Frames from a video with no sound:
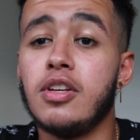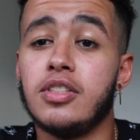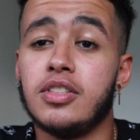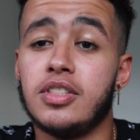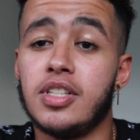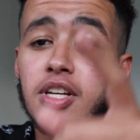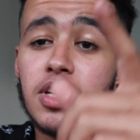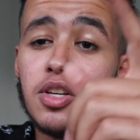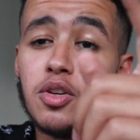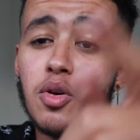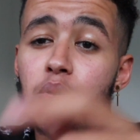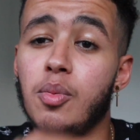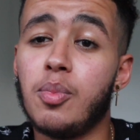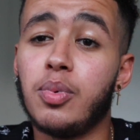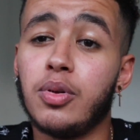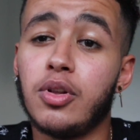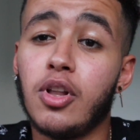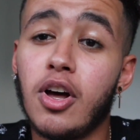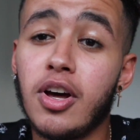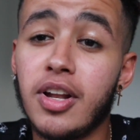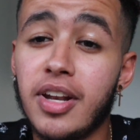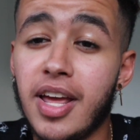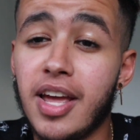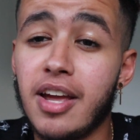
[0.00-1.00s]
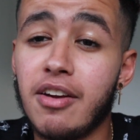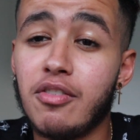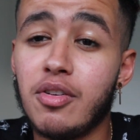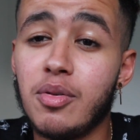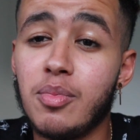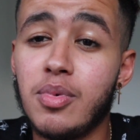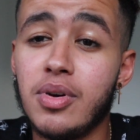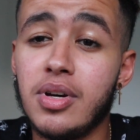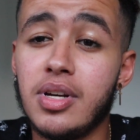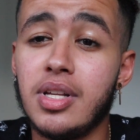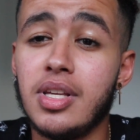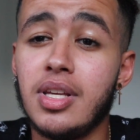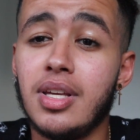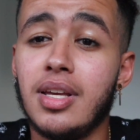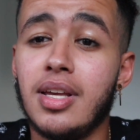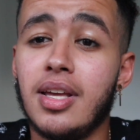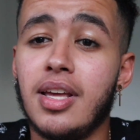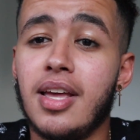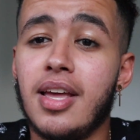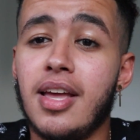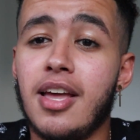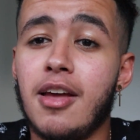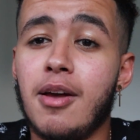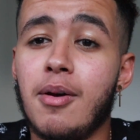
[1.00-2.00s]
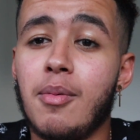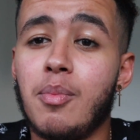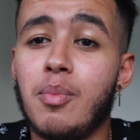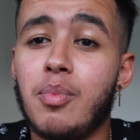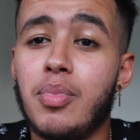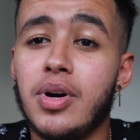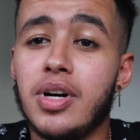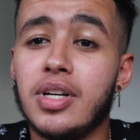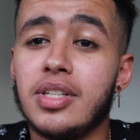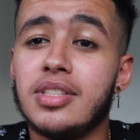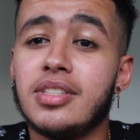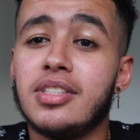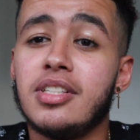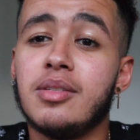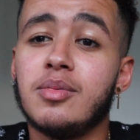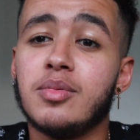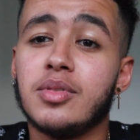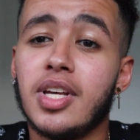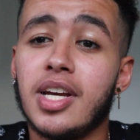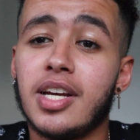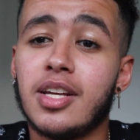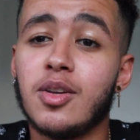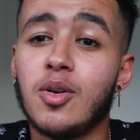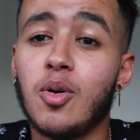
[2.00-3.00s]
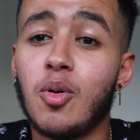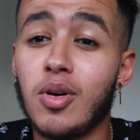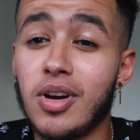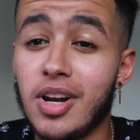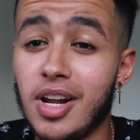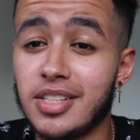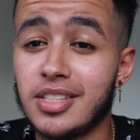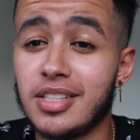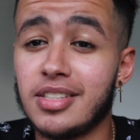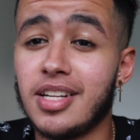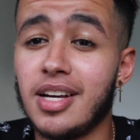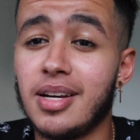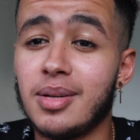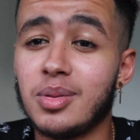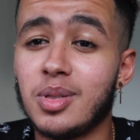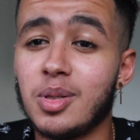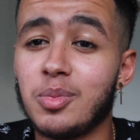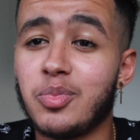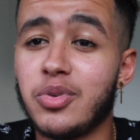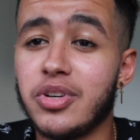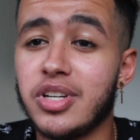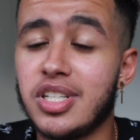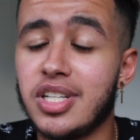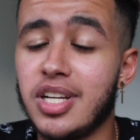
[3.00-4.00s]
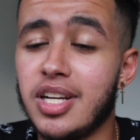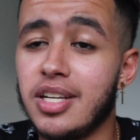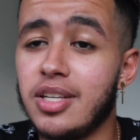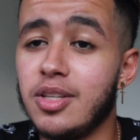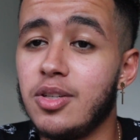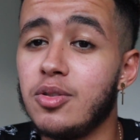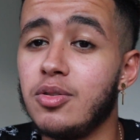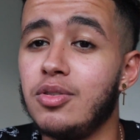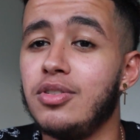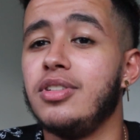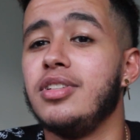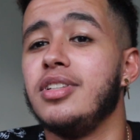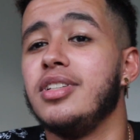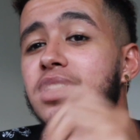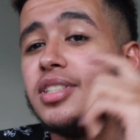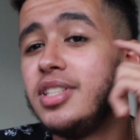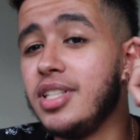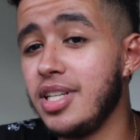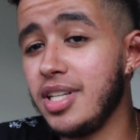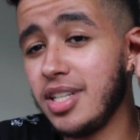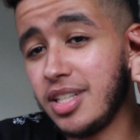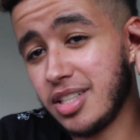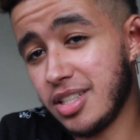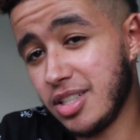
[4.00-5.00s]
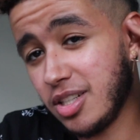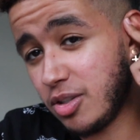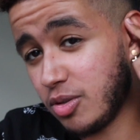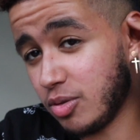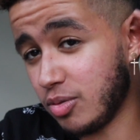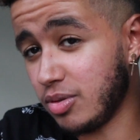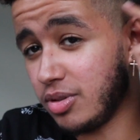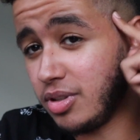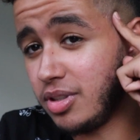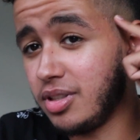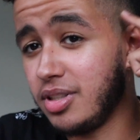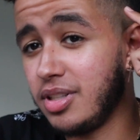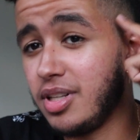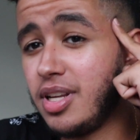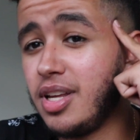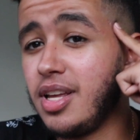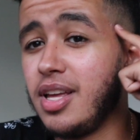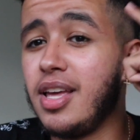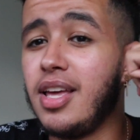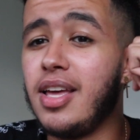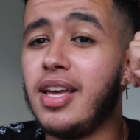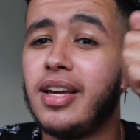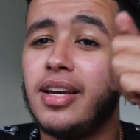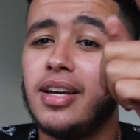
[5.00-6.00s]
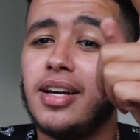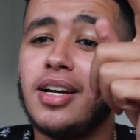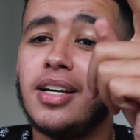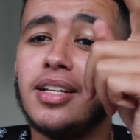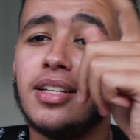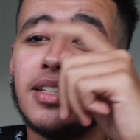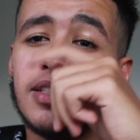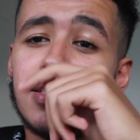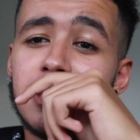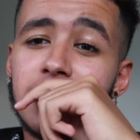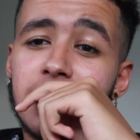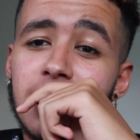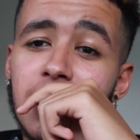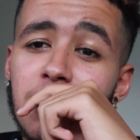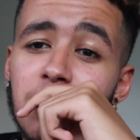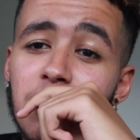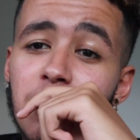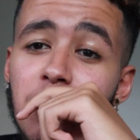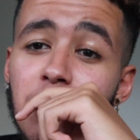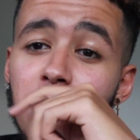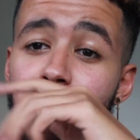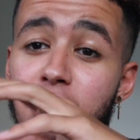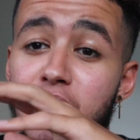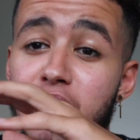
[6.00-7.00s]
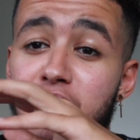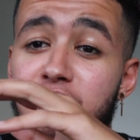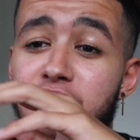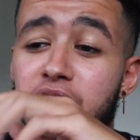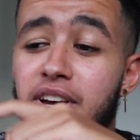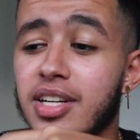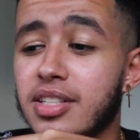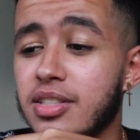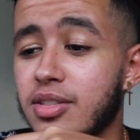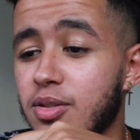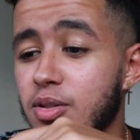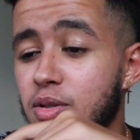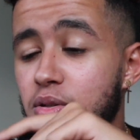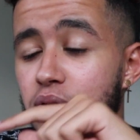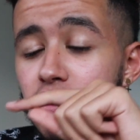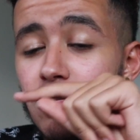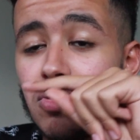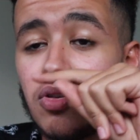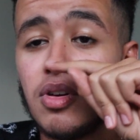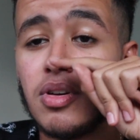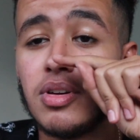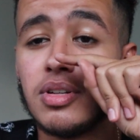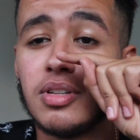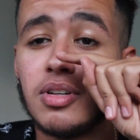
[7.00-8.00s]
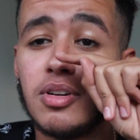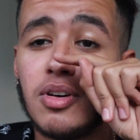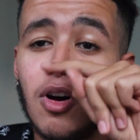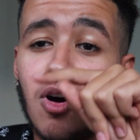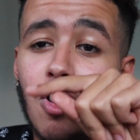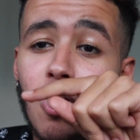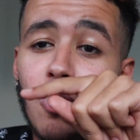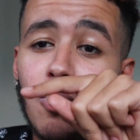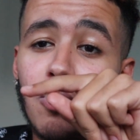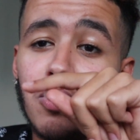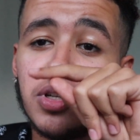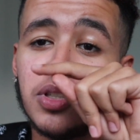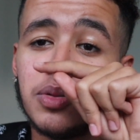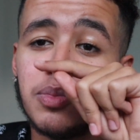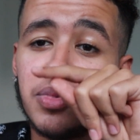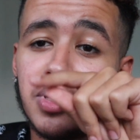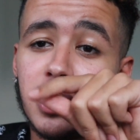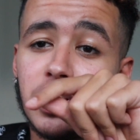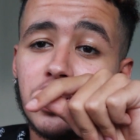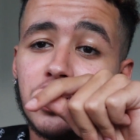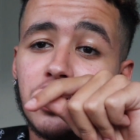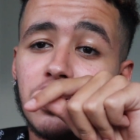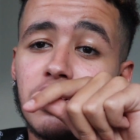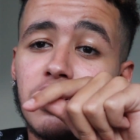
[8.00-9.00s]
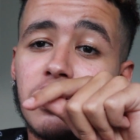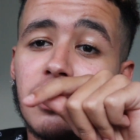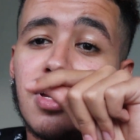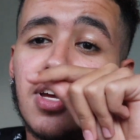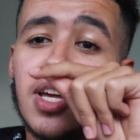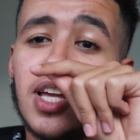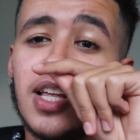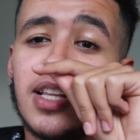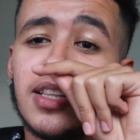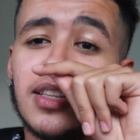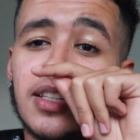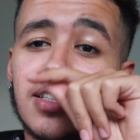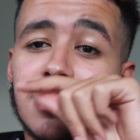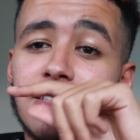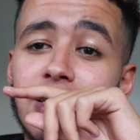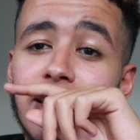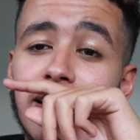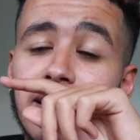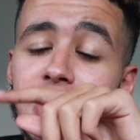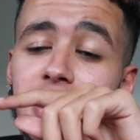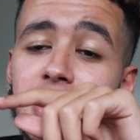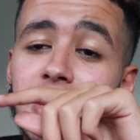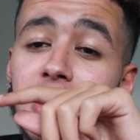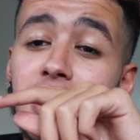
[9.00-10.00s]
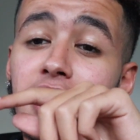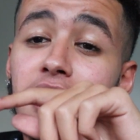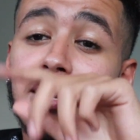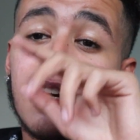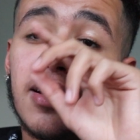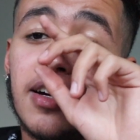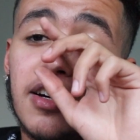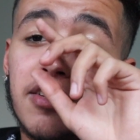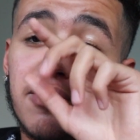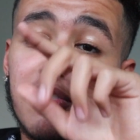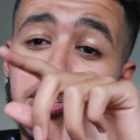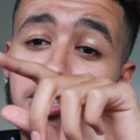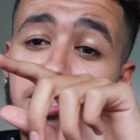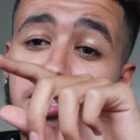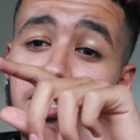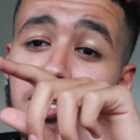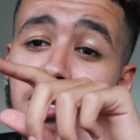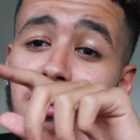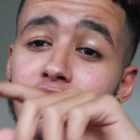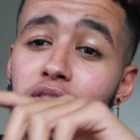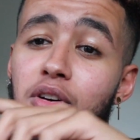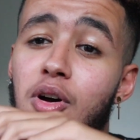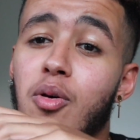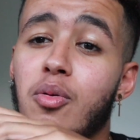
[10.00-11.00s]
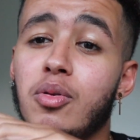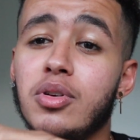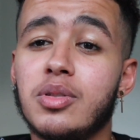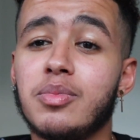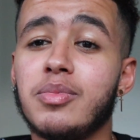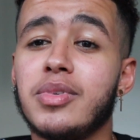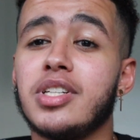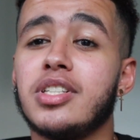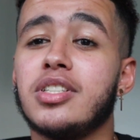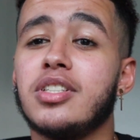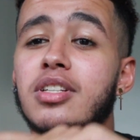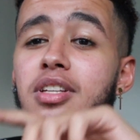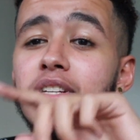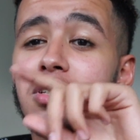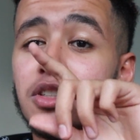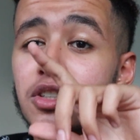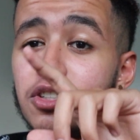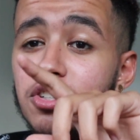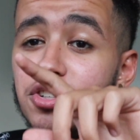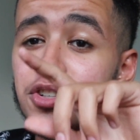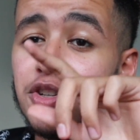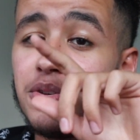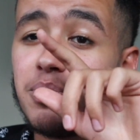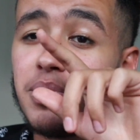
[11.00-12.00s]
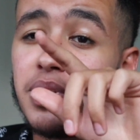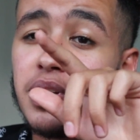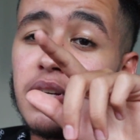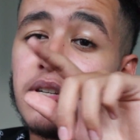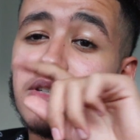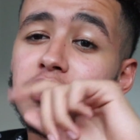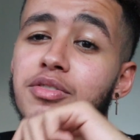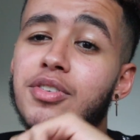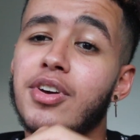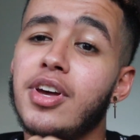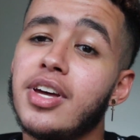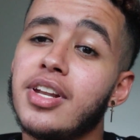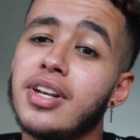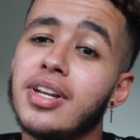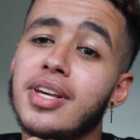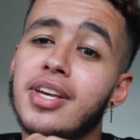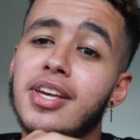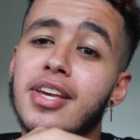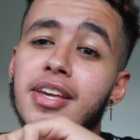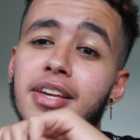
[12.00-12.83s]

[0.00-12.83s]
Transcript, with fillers: So you applaud everybody, but it seems like no one has the time to appreciate you. See, yo, gotta listen up. Big facts though, always make sure to take care of yourself. Always make sure that you're your biggest fan.